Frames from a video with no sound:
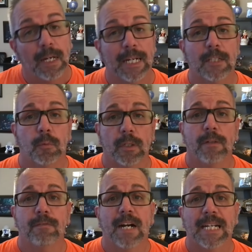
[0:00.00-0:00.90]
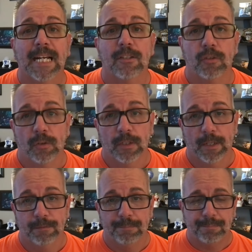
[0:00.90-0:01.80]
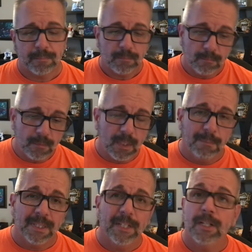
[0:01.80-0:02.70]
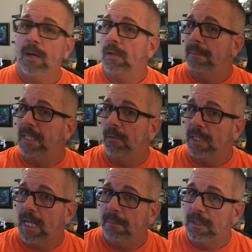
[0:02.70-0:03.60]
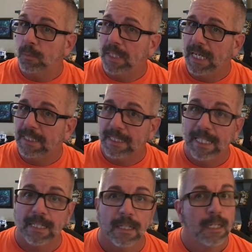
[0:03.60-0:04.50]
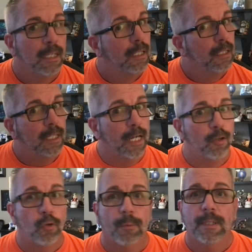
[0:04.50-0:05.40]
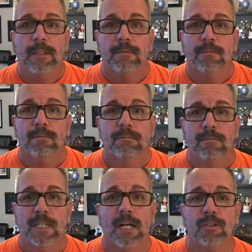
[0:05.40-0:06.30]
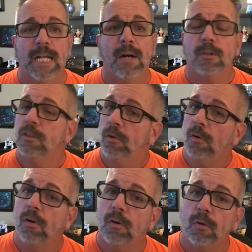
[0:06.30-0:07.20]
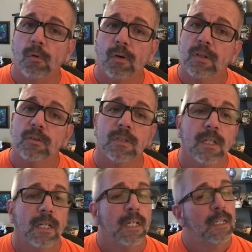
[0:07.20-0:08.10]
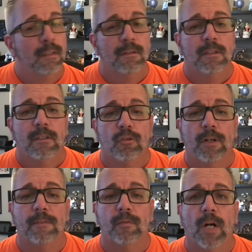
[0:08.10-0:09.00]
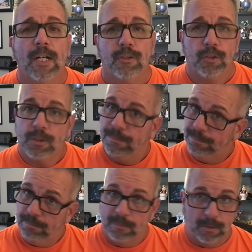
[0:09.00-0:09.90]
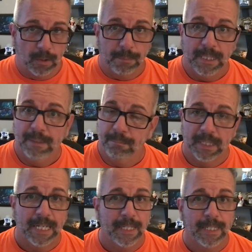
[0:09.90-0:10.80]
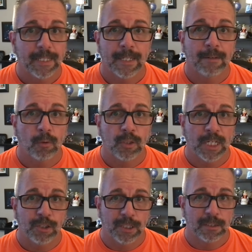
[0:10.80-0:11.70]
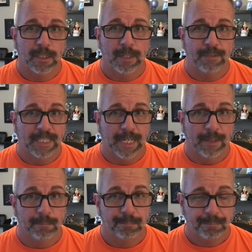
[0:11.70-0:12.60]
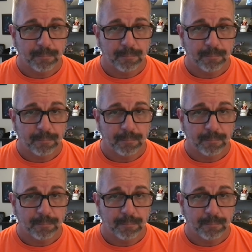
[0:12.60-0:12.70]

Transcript: I guess we're going to find out soon enough. But there you go. Let me know in the comments. What do you guys think? Connor Norby, Kyle Stowers, no longer Orioles. Trevor Rogers going to be implanted into that rotation as a lefty now.